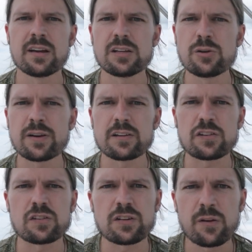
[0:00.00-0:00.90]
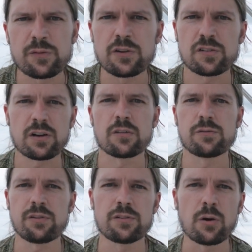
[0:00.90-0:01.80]
you can stuff yourself
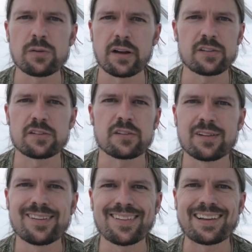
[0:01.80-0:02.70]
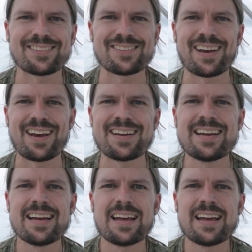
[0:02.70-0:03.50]
with donuts, let's say,